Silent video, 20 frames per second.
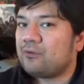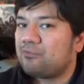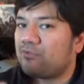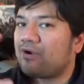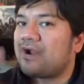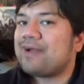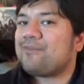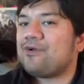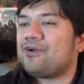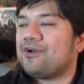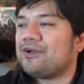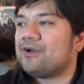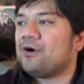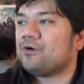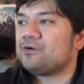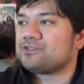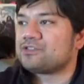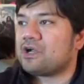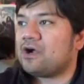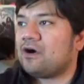primary
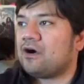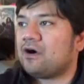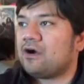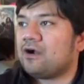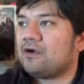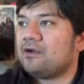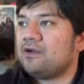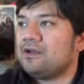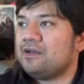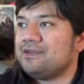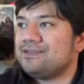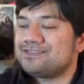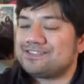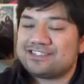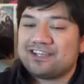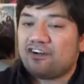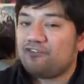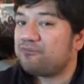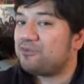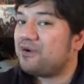goals are
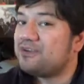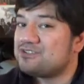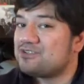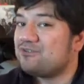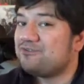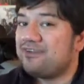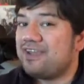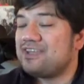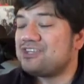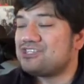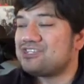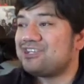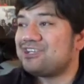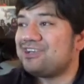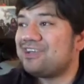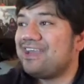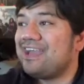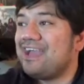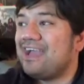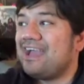
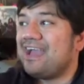self-preservation